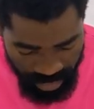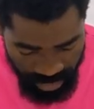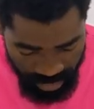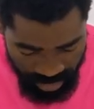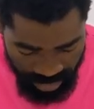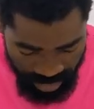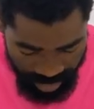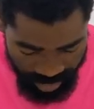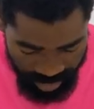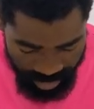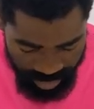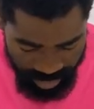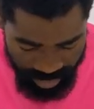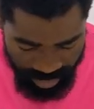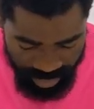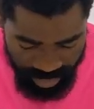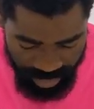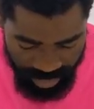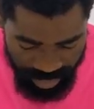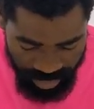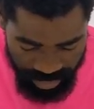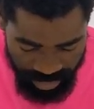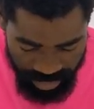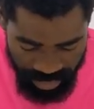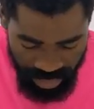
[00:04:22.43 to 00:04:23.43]
Okay.
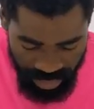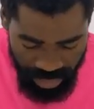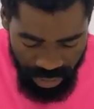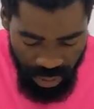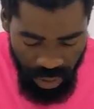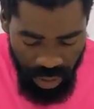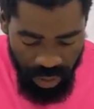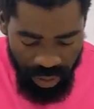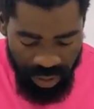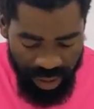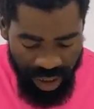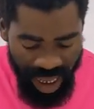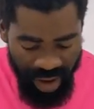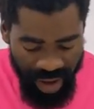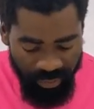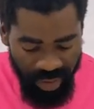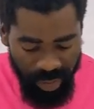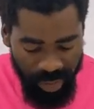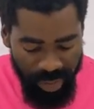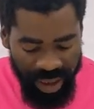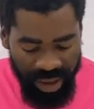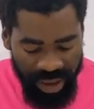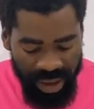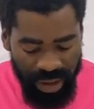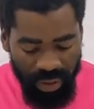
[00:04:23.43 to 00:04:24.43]
So use the
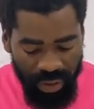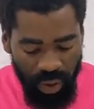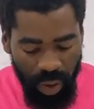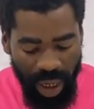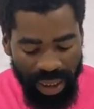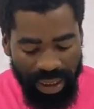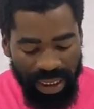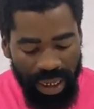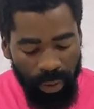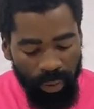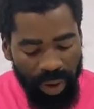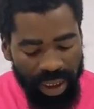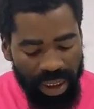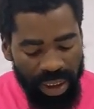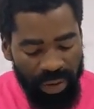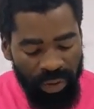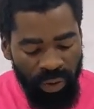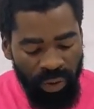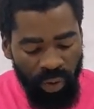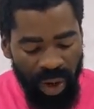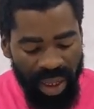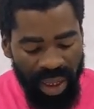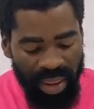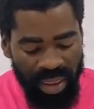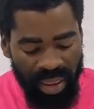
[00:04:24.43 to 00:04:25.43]
information to answer question
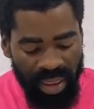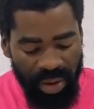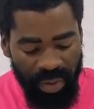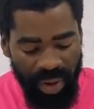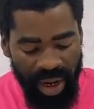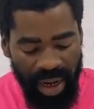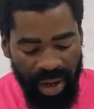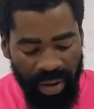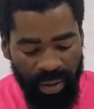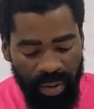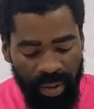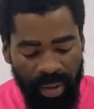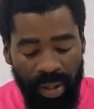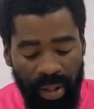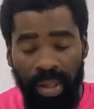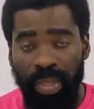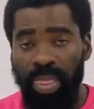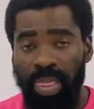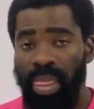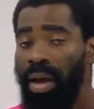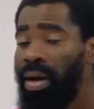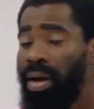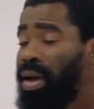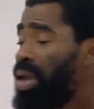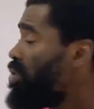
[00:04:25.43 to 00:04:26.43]
two and three.
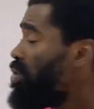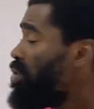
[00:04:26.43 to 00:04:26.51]
Now,